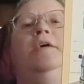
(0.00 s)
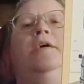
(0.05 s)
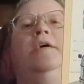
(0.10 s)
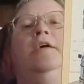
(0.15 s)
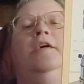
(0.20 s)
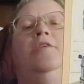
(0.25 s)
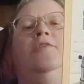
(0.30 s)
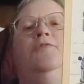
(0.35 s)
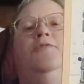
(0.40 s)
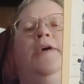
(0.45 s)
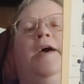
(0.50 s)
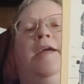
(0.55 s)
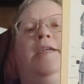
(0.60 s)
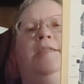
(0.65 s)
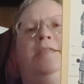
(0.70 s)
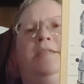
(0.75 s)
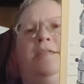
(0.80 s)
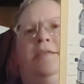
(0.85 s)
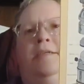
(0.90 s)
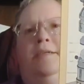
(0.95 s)
In
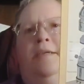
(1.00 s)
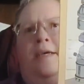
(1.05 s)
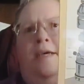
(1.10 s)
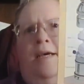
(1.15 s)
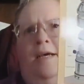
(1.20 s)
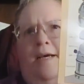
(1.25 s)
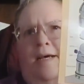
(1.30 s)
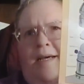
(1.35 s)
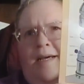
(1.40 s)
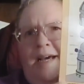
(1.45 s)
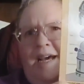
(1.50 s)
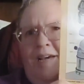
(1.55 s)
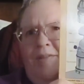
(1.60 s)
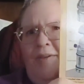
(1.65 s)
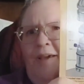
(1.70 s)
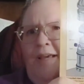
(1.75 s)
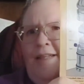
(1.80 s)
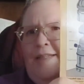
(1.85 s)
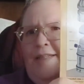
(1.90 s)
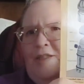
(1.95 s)
fact, I've
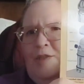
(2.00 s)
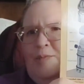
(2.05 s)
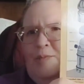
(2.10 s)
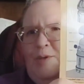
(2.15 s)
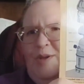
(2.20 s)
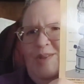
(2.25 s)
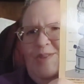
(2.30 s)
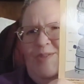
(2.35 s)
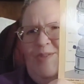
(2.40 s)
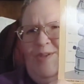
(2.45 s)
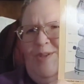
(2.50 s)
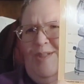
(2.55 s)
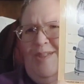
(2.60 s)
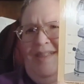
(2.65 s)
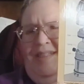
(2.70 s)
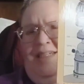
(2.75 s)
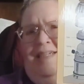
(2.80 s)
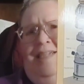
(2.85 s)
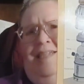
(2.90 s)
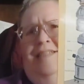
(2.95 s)
had this book for
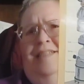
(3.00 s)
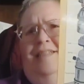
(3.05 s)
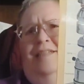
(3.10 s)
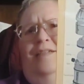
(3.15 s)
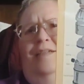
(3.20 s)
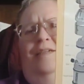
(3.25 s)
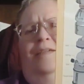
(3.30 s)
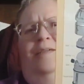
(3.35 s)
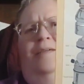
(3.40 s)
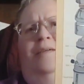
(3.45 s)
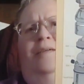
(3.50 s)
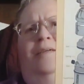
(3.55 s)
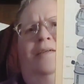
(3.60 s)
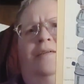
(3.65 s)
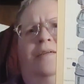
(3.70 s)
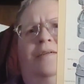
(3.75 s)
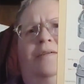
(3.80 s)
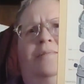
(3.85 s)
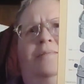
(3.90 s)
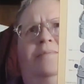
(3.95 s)
easily
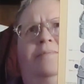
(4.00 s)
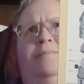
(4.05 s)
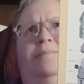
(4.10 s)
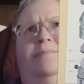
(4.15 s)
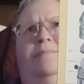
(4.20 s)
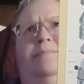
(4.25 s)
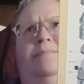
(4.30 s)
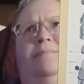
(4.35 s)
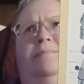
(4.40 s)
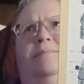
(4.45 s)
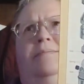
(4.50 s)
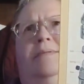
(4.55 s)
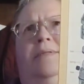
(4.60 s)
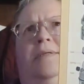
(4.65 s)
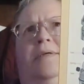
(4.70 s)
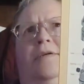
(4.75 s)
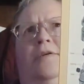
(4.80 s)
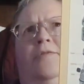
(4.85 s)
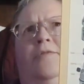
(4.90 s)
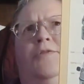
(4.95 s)

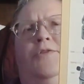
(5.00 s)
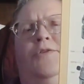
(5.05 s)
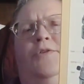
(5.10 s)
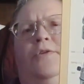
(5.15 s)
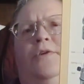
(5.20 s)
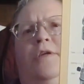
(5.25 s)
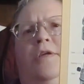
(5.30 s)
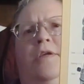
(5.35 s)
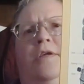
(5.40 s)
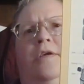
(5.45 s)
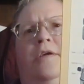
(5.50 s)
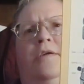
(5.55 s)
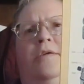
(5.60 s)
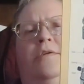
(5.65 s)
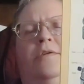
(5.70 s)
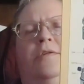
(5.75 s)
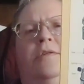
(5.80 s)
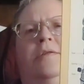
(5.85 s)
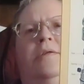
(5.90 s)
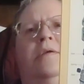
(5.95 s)
over 30
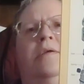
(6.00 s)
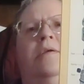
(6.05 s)
years.